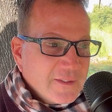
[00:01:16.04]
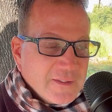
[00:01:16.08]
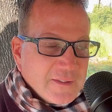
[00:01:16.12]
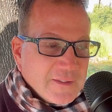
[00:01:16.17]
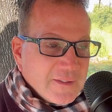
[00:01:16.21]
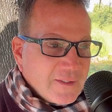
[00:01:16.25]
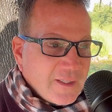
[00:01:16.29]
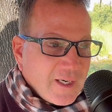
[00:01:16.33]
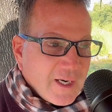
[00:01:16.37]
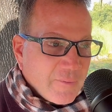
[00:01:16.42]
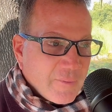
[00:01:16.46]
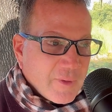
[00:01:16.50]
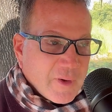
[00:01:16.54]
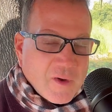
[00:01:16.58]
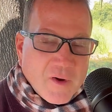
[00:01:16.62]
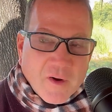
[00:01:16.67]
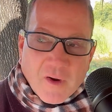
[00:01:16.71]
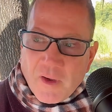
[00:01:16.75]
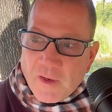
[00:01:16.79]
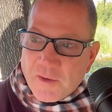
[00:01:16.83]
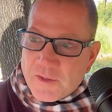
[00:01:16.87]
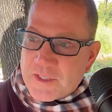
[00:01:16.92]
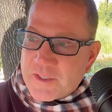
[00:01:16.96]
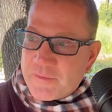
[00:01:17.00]
I
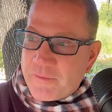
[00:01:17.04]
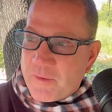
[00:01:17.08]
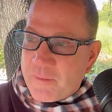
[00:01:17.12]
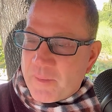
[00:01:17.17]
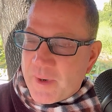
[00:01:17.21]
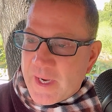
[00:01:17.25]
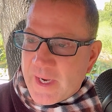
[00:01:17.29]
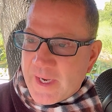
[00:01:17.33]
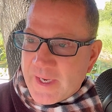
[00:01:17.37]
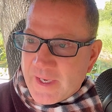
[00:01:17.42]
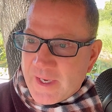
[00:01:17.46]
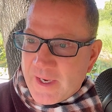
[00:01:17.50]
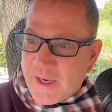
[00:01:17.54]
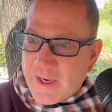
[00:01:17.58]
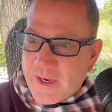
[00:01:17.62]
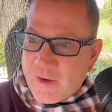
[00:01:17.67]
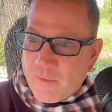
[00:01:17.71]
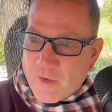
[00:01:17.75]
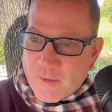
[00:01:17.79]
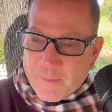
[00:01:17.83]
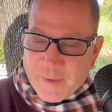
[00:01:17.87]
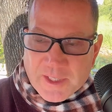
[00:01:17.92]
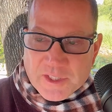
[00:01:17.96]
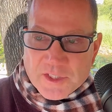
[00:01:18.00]
recalled some of my
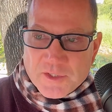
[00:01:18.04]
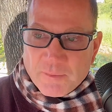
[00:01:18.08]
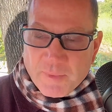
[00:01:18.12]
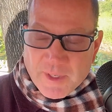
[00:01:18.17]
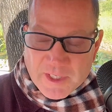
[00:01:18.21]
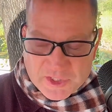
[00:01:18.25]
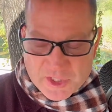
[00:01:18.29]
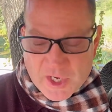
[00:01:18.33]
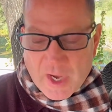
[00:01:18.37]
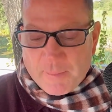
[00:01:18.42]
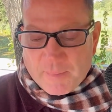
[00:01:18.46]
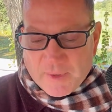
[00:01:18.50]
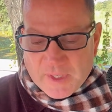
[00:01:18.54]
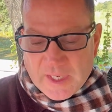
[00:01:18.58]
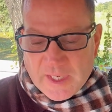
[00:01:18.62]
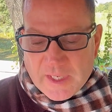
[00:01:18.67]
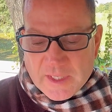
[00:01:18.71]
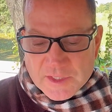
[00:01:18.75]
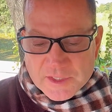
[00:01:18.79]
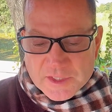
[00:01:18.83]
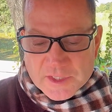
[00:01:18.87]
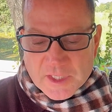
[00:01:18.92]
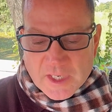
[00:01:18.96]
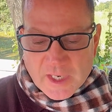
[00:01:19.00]
one of my
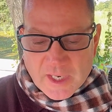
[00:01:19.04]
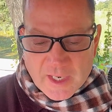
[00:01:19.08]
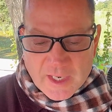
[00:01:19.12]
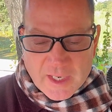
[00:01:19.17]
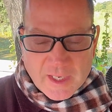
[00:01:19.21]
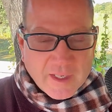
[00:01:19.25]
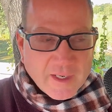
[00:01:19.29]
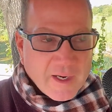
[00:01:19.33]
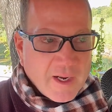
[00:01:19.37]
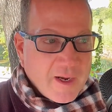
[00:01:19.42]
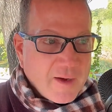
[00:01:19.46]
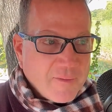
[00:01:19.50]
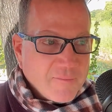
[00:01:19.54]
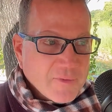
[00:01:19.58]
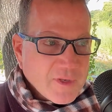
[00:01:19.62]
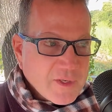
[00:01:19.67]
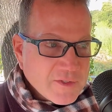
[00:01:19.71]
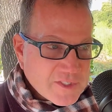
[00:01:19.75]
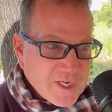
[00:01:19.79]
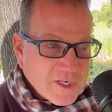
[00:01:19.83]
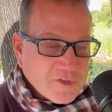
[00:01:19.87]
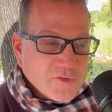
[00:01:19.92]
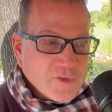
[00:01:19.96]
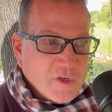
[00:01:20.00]
Japanese.
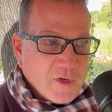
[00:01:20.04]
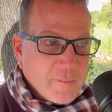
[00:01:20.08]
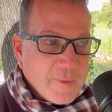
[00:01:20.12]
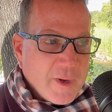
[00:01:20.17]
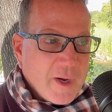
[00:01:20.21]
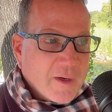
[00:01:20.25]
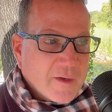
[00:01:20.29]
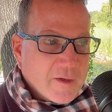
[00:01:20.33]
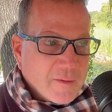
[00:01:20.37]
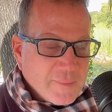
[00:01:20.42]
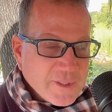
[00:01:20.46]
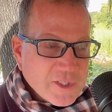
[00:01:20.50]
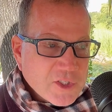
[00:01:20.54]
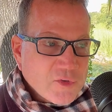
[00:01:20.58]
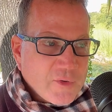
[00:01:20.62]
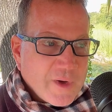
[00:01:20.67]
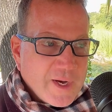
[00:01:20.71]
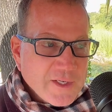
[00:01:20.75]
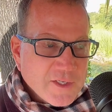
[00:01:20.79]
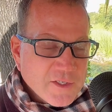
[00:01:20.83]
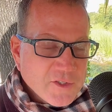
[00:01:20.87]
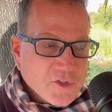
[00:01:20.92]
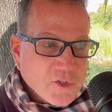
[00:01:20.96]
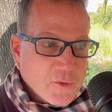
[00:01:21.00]
He's actually an American. He
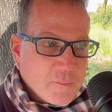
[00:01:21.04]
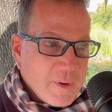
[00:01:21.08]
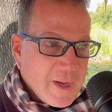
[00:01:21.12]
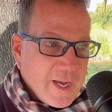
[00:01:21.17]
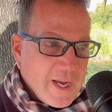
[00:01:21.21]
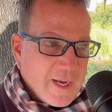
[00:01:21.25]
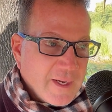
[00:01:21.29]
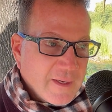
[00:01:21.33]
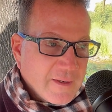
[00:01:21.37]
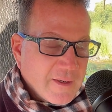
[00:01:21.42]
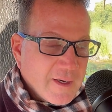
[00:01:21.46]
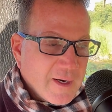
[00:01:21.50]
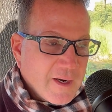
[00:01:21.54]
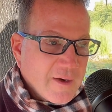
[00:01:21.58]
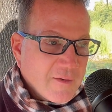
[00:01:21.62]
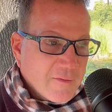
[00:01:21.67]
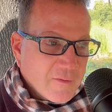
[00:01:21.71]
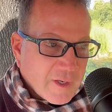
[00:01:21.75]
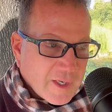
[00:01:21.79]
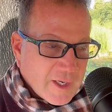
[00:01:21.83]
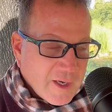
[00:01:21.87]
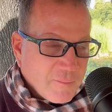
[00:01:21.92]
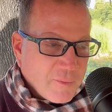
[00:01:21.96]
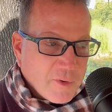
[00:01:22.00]
trained in Japan
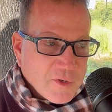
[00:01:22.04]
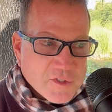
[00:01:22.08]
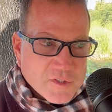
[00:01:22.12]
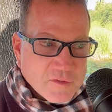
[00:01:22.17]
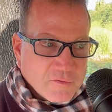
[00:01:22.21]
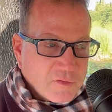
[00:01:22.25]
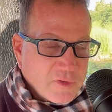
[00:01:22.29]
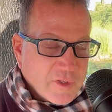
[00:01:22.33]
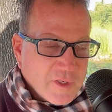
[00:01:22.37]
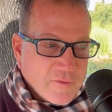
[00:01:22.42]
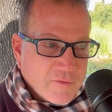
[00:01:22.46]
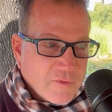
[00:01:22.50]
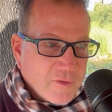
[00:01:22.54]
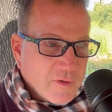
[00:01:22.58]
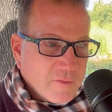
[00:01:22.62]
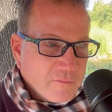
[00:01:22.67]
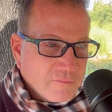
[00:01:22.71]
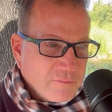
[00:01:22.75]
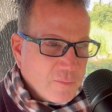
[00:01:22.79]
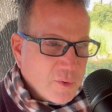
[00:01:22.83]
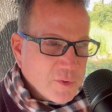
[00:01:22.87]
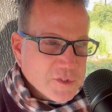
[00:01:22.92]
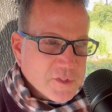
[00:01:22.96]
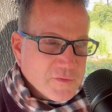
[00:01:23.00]
like immersively for
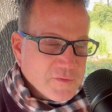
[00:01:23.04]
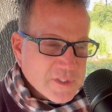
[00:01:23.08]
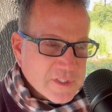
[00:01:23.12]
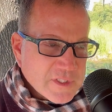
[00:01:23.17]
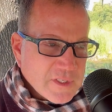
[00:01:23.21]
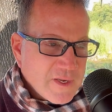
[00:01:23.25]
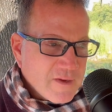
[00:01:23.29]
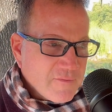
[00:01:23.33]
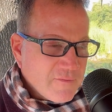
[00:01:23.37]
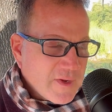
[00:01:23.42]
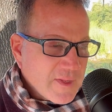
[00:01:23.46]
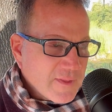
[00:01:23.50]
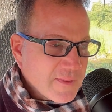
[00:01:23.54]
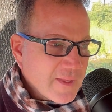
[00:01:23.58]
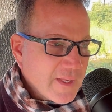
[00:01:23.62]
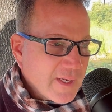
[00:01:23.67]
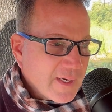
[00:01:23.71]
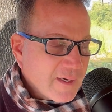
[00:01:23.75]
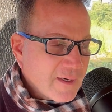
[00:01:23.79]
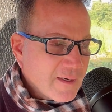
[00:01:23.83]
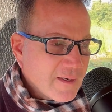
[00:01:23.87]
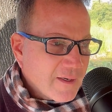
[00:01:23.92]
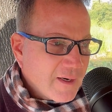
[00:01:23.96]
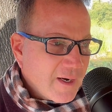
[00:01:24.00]
most of his life, I
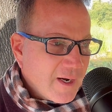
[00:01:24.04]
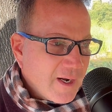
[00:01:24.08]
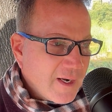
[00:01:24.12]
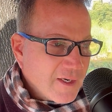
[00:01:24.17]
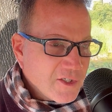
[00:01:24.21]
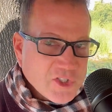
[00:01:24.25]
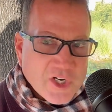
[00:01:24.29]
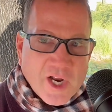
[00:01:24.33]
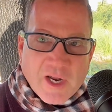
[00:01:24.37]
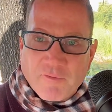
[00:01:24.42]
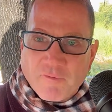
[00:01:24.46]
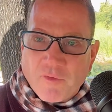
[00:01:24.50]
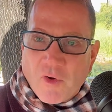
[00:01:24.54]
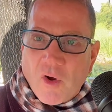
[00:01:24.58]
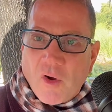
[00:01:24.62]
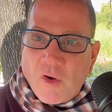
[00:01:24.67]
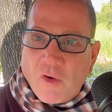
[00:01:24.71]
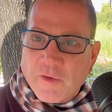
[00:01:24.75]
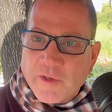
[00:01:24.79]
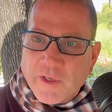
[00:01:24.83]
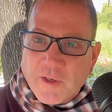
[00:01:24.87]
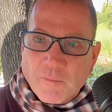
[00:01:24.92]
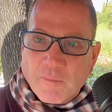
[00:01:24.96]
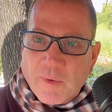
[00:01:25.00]
think. John
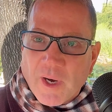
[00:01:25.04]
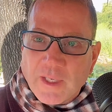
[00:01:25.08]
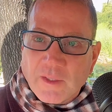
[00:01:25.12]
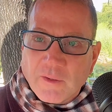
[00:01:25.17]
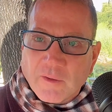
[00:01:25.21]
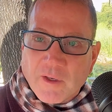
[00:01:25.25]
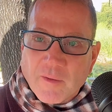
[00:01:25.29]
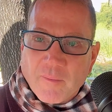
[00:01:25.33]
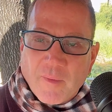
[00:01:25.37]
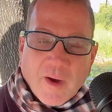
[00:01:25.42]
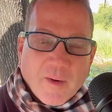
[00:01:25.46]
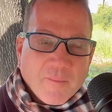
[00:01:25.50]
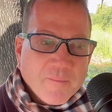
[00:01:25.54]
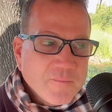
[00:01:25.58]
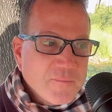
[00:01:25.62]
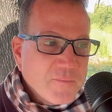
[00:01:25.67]
Vol. You can probably look him up.